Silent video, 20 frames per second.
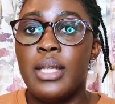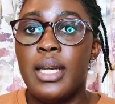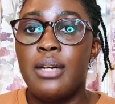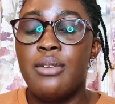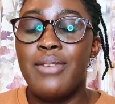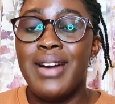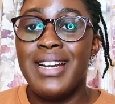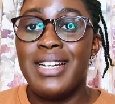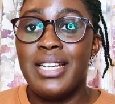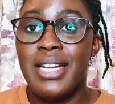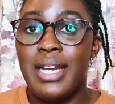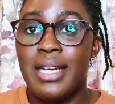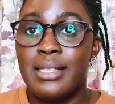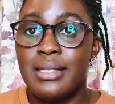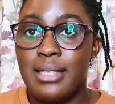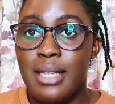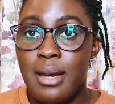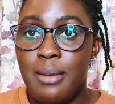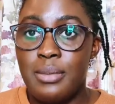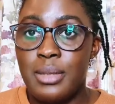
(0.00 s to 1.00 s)
write the
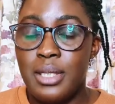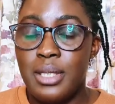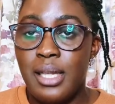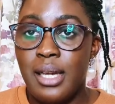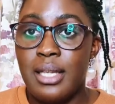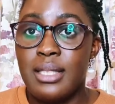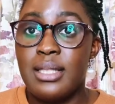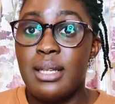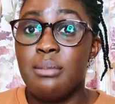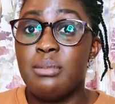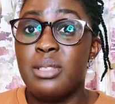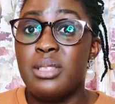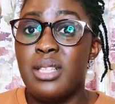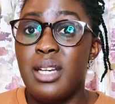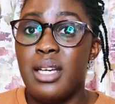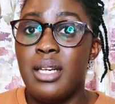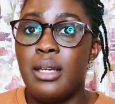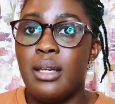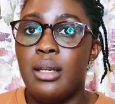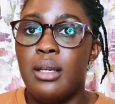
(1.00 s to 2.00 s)
exams. The exams
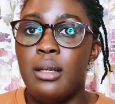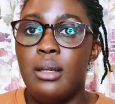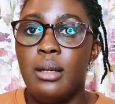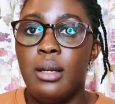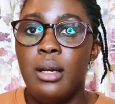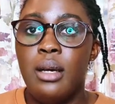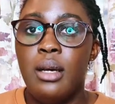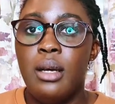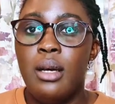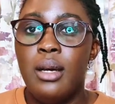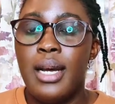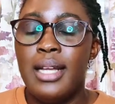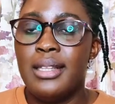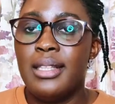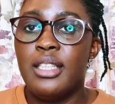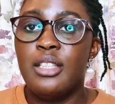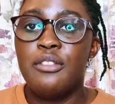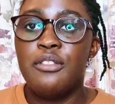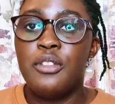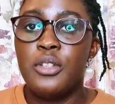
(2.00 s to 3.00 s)
start in, I
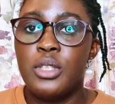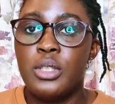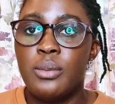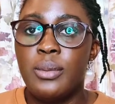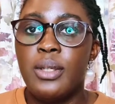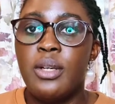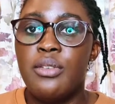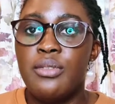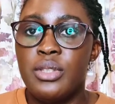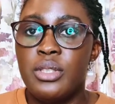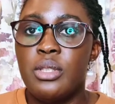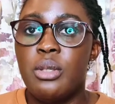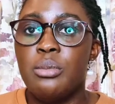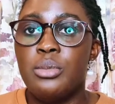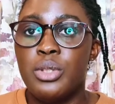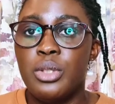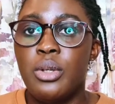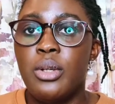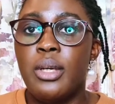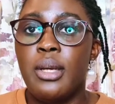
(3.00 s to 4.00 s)
think, the first week of
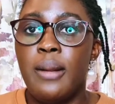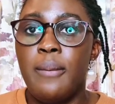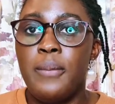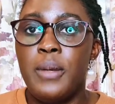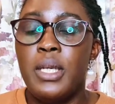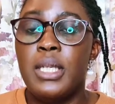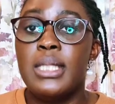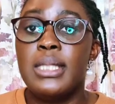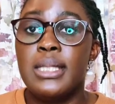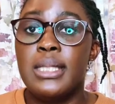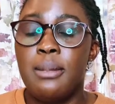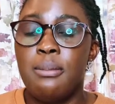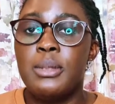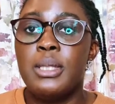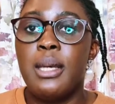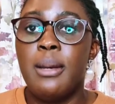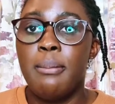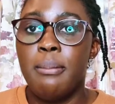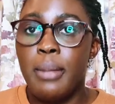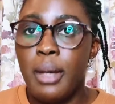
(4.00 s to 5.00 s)
resumption in
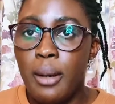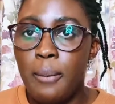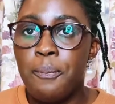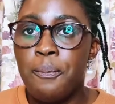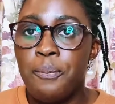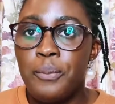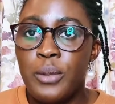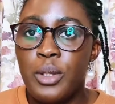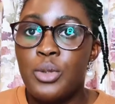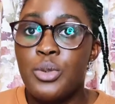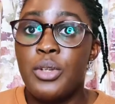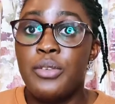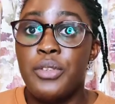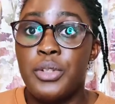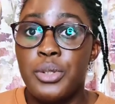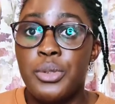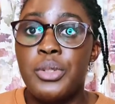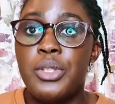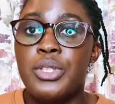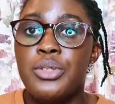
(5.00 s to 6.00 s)
September. So if your
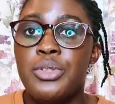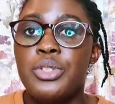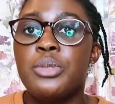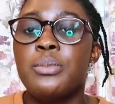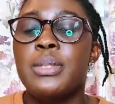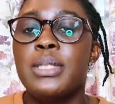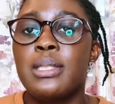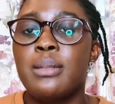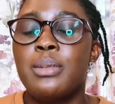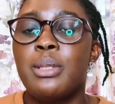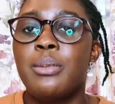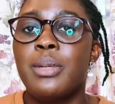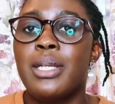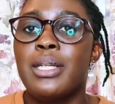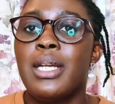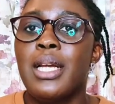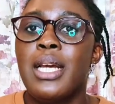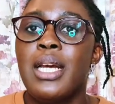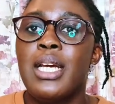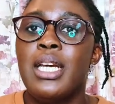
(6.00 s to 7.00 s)
school is resuming in September,
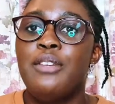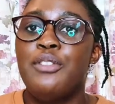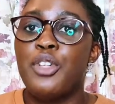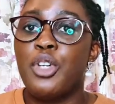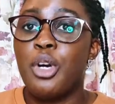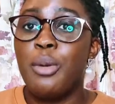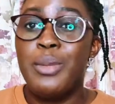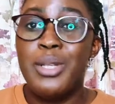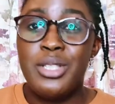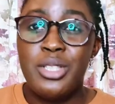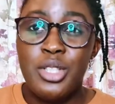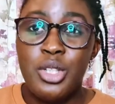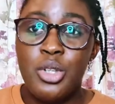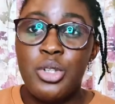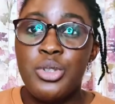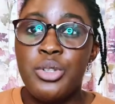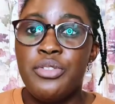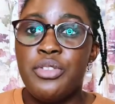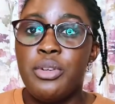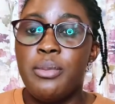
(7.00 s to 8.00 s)
if you're coming to the country from